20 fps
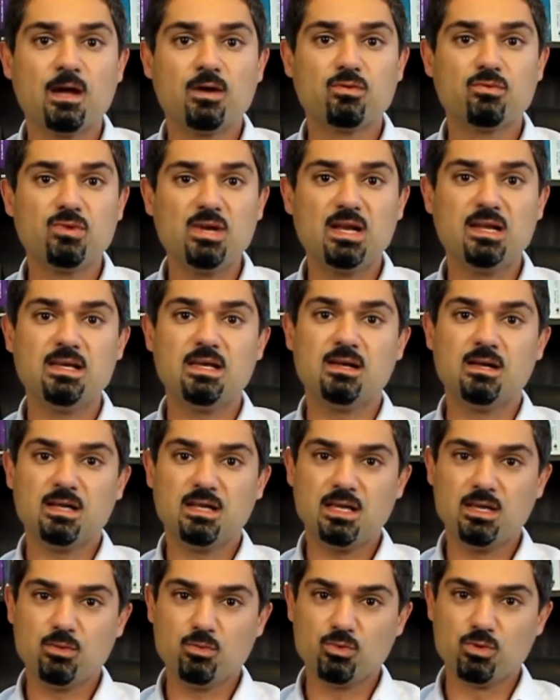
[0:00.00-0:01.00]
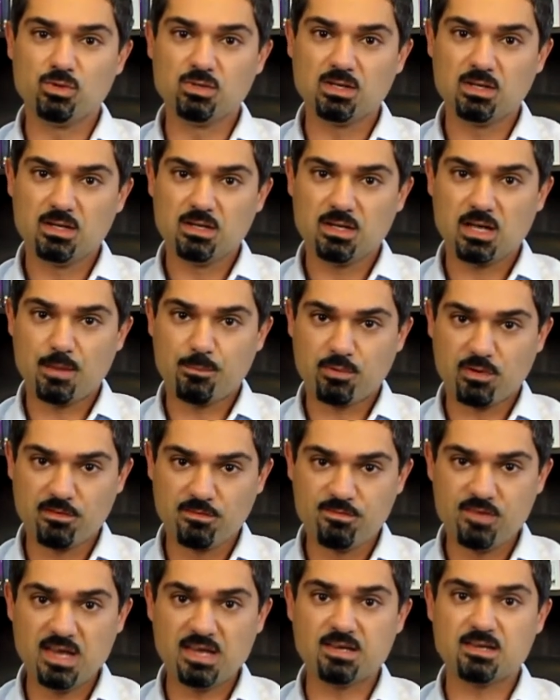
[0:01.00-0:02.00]
really, it will
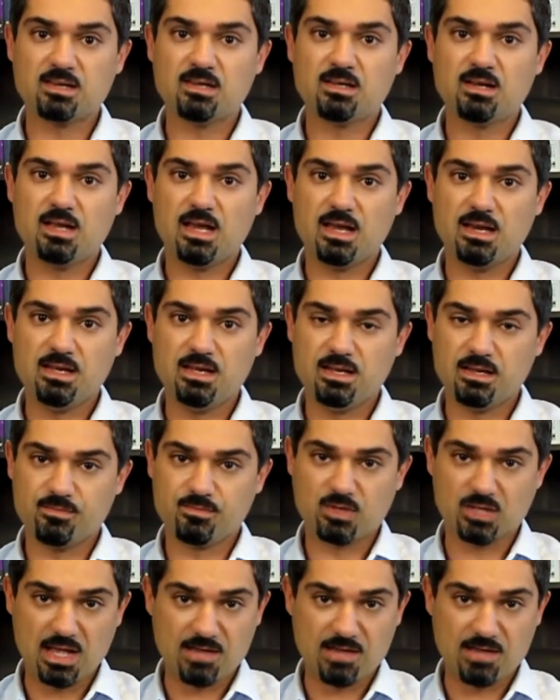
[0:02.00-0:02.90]
prevent any,